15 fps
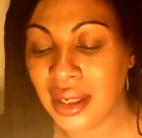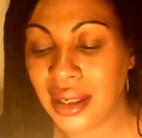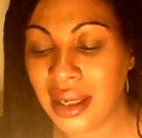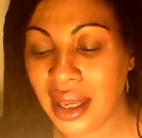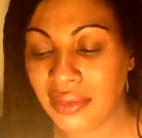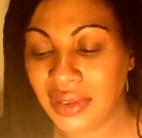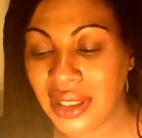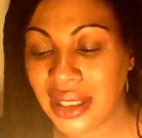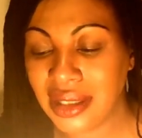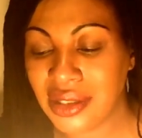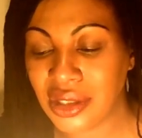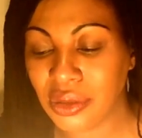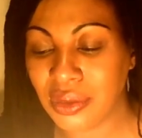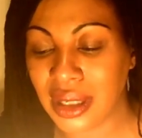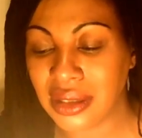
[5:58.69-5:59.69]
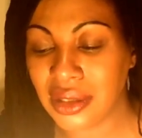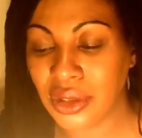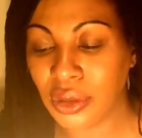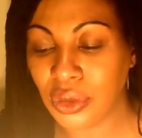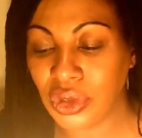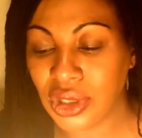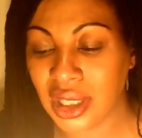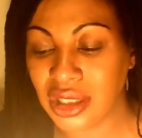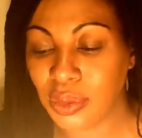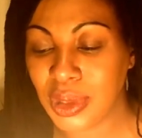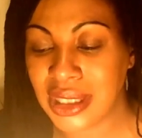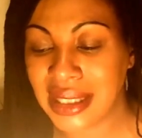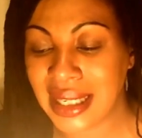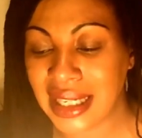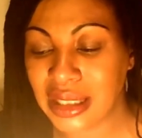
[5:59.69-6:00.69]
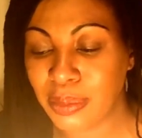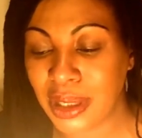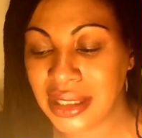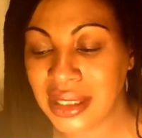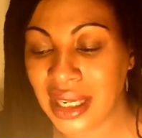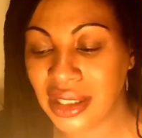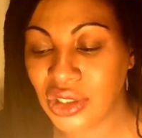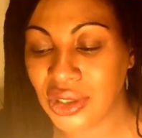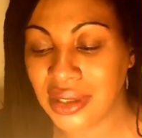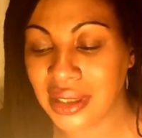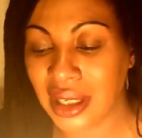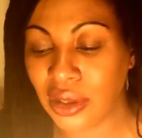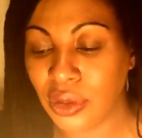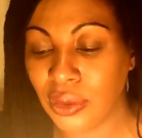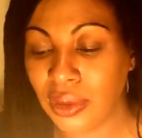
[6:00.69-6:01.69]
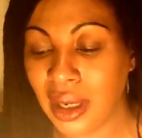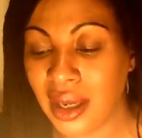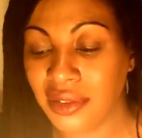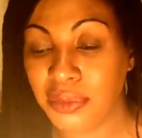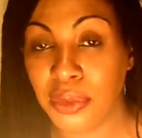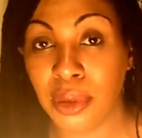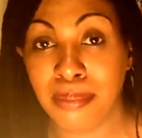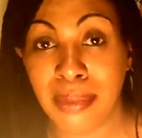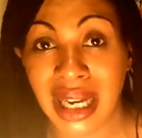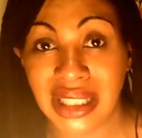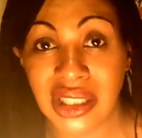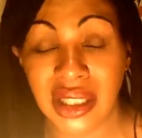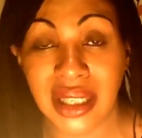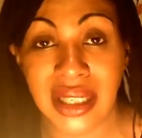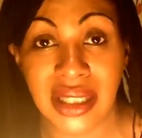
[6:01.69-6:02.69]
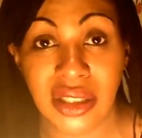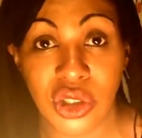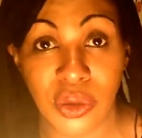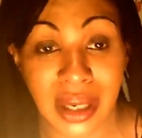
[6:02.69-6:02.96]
Lovingly surrender your judgments and expectations and your life will magically